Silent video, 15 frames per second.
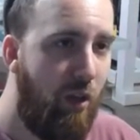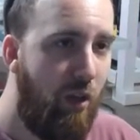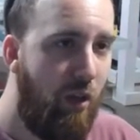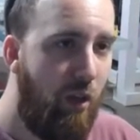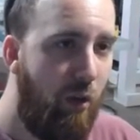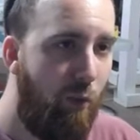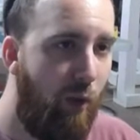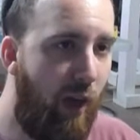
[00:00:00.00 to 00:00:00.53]

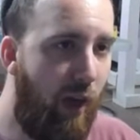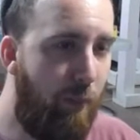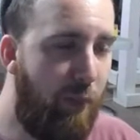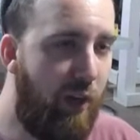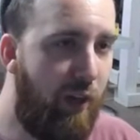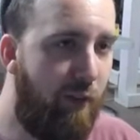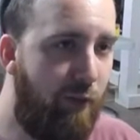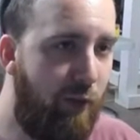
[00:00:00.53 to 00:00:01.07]
what
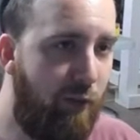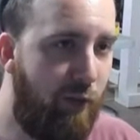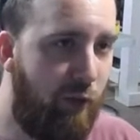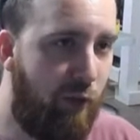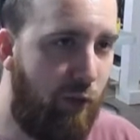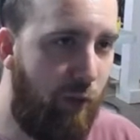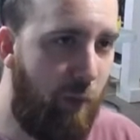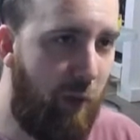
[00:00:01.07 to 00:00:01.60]
happened if you
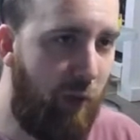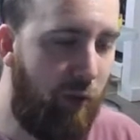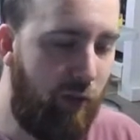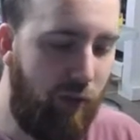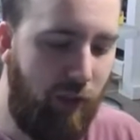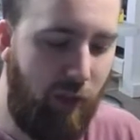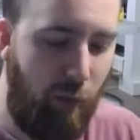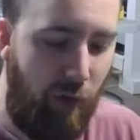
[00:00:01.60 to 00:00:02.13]
super glued
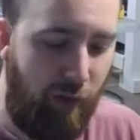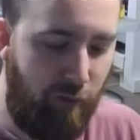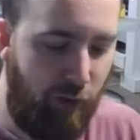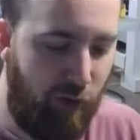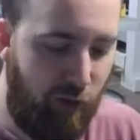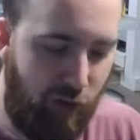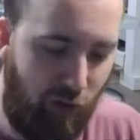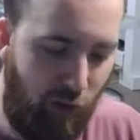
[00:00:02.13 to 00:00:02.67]
it? Well, if you
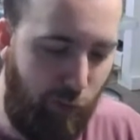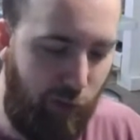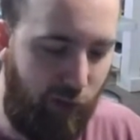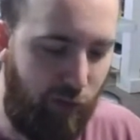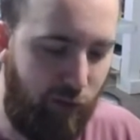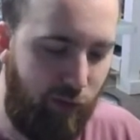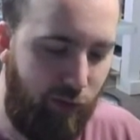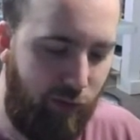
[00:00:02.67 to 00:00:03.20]
super
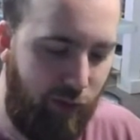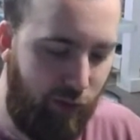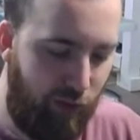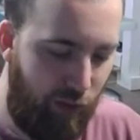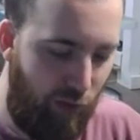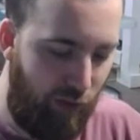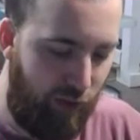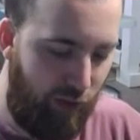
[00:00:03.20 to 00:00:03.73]
glued the
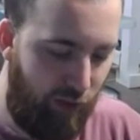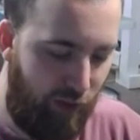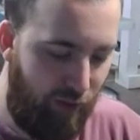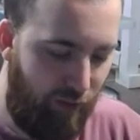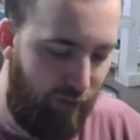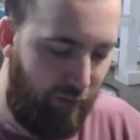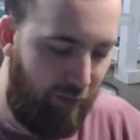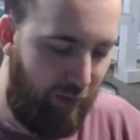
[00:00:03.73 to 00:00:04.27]
sword to your
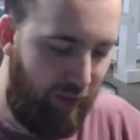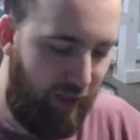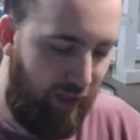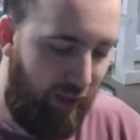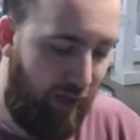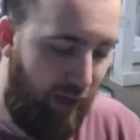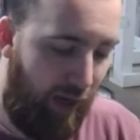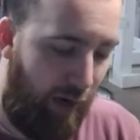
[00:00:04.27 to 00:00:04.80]
driftwood,
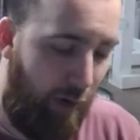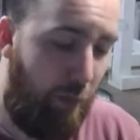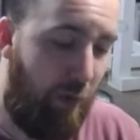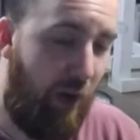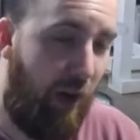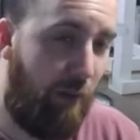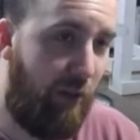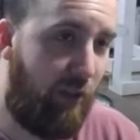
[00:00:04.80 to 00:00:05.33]
uh, I would
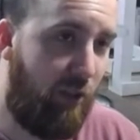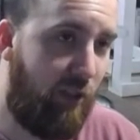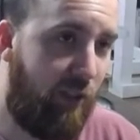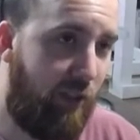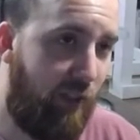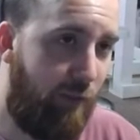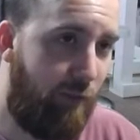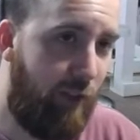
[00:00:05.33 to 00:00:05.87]
probably just
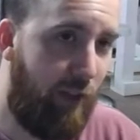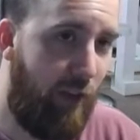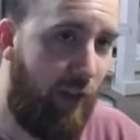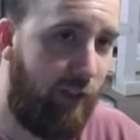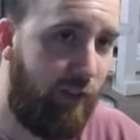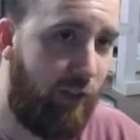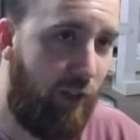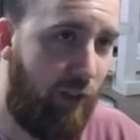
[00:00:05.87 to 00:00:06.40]
leave it.
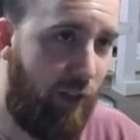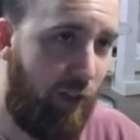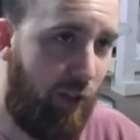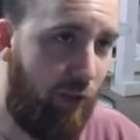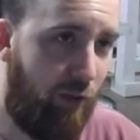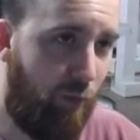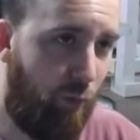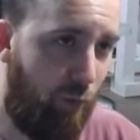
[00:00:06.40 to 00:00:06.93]
Odds are you're gonna
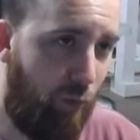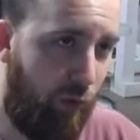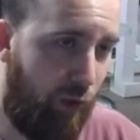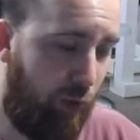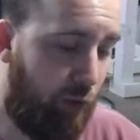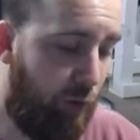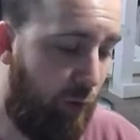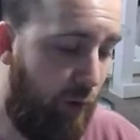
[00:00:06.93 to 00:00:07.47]

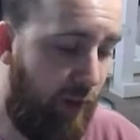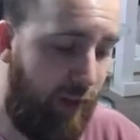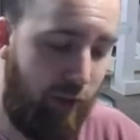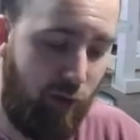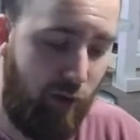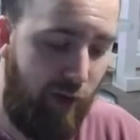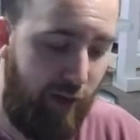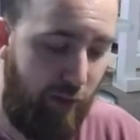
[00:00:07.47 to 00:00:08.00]
destroy it
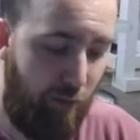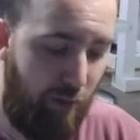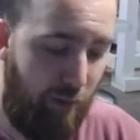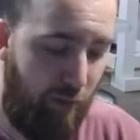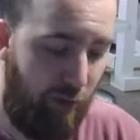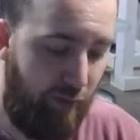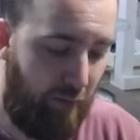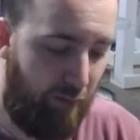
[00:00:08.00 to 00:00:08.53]
trying to
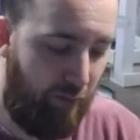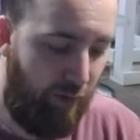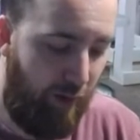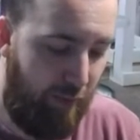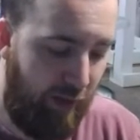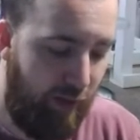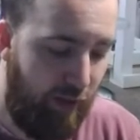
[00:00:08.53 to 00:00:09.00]
remove it from it.